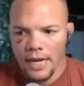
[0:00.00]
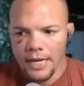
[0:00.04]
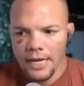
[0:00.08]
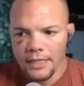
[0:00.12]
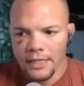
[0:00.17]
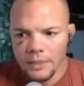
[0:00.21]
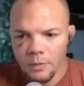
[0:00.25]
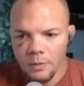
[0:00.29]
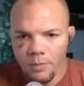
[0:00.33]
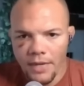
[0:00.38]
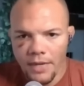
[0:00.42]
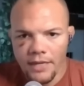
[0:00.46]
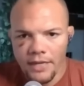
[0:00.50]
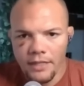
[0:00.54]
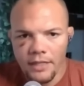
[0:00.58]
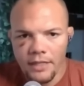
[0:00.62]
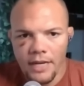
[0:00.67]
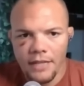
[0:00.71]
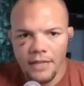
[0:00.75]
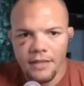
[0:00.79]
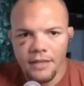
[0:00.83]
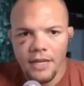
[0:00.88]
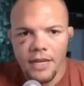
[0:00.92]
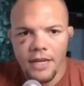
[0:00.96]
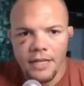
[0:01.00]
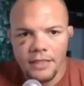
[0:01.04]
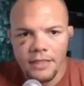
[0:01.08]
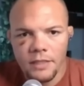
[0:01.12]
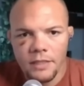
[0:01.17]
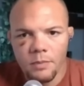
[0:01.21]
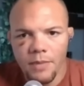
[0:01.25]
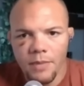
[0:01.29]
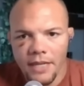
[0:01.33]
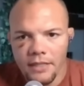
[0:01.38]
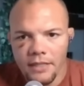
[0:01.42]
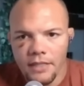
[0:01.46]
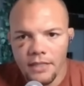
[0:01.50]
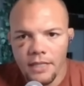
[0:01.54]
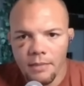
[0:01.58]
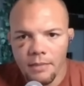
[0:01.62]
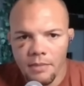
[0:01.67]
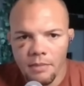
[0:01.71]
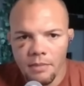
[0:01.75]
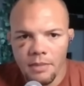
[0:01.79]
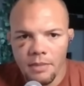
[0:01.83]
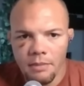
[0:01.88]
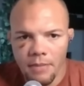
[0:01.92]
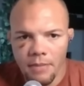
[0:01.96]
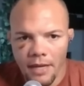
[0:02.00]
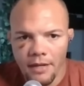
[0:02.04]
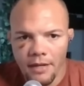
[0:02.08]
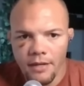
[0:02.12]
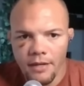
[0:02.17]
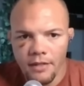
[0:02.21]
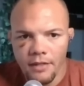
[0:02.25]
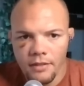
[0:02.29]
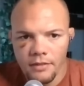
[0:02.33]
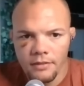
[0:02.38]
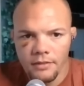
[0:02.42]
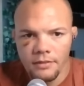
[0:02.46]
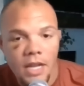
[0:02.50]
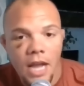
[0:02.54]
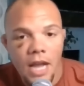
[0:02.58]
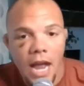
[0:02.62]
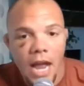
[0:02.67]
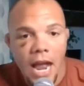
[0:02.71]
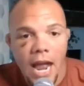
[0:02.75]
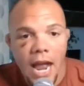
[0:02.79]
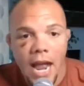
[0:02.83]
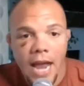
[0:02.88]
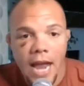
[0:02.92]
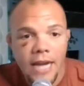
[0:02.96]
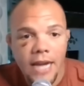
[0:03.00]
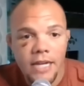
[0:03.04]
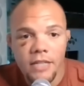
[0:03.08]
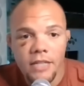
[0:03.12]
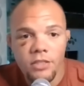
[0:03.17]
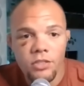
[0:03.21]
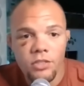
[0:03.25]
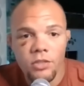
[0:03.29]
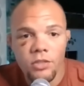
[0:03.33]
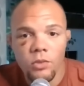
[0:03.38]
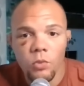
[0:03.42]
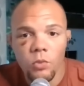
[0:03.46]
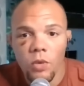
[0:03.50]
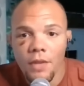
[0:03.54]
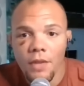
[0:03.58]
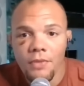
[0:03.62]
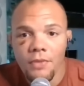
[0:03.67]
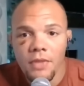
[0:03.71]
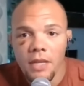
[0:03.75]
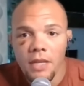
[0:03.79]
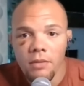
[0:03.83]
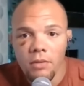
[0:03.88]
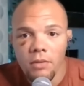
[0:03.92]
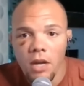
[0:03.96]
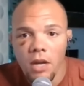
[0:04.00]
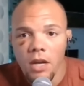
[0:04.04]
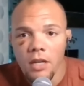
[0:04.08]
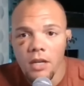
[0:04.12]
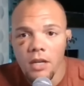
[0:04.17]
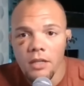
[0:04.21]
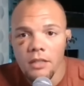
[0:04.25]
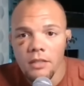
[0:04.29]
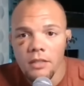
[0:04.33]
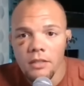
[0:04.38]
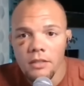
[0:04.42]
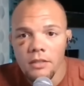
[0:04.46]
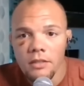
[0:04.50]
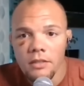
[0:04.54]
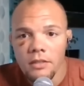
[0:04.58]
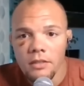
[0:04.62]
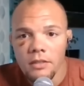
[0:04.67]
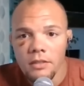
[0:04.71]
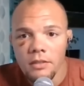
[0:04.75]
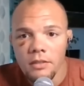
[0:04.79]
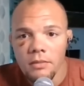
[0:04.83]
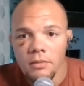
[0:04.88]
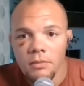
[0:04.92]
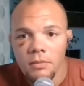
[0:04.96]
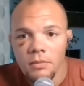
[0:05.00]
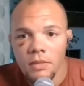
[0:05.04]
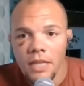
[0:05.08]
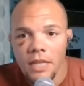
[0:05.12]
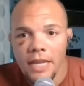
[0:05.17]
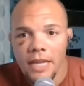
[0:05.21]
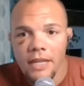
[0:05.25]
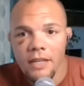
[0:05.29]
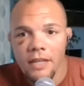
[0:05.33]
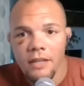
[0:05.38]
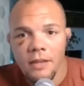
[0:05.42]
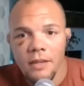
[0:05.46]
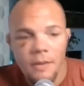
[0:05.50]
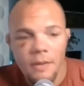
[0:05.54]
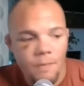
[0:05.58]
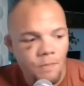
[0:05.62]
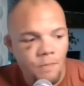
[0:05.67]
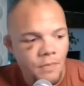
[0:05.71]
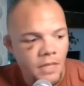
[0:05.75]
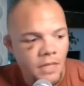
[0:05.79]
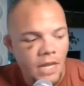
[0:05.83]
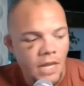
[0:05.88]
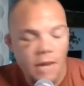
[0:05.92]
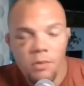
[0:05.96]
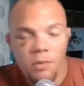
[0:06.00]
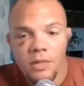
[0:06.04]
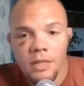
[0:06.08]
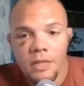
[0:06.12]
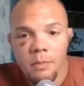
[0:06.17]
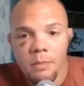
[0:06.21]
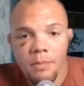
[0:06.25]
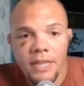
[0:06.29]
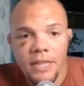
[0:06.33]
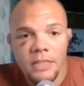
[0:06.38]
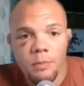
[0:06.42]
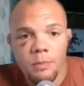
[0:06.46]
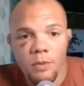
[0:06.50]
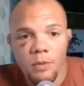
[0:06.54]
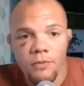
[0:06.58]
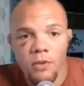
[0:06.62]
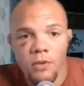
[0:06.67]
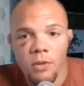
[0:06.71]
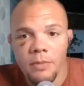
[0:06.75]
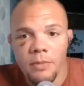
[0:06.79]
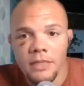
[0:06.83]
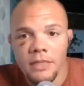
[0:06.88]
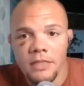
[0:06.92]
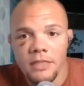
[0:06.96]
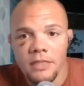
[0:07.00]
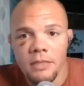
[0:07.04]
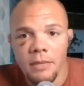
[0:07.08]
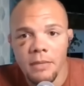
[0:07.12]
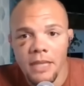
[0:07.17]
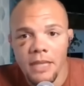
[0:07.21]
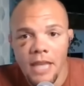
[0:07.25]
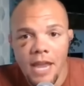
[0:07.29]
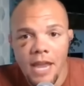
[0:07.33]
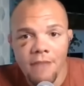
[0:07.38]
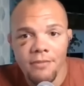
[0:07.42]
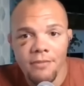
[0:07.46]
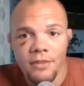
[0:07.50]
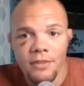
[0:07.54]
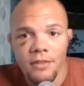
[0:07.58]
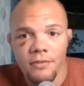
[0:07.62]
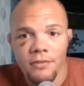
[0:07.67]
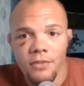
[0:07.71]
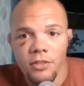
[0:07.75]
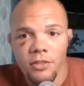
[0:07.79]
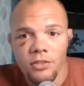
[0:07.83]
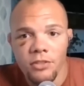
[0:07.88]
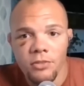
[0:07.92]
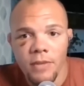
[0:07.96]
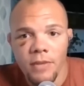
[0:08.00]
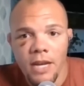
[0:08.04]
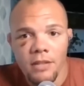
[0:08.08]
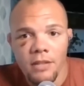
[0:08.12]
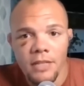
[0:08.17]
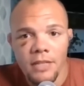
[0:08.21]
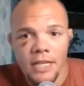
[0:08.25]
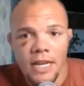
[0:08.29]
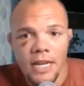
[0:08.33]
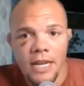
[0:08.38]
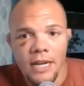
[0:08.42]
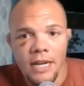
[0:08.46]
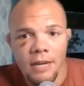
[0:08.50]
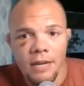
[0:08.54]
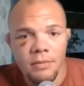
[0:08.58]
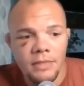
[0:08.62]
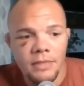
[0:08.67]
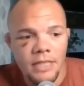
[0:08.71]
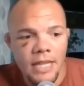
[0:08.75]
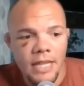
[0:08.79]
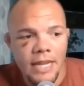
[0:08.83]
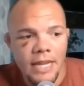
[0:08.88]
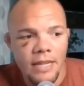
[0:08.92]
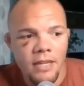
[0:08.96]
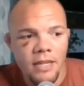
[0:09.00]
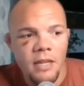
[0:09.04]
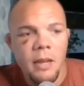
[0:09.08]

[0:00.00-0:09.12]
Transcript: I expected I think I expected him to be better. I didn't do one thing wrong. You looked like, good. I, I, I one of the best I, performances of my life in the first round, and I was